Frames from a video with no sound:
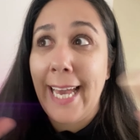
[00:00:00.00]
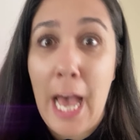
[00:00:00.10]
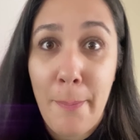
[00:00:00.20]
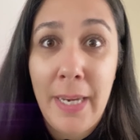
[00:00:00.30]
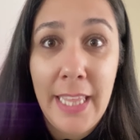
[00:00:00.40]

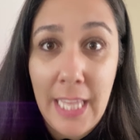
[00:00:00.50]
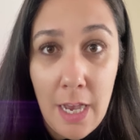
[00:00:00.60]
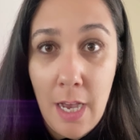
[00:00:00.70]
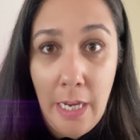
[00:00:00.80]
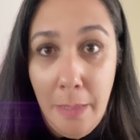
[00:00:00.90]
How many
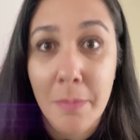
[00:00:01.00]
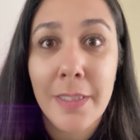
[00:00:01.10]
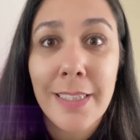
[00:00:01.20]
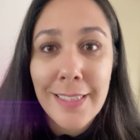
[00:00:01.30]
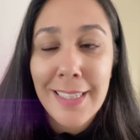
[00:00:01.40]

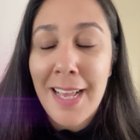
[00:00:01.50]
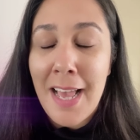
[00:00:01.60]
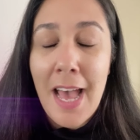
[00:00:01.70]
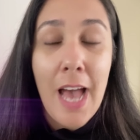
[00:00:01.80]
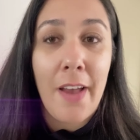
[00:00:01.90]
times
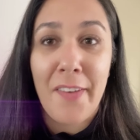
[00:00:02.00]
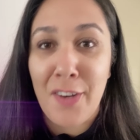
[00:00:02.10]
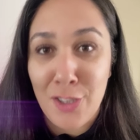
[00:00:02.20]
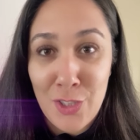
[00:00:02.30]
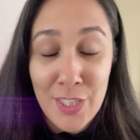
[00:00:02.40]
I have
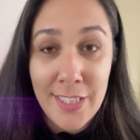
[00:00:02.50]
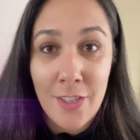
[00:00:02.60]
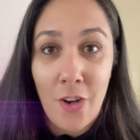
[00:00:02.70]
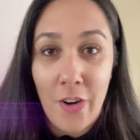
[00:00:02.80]
gone to the store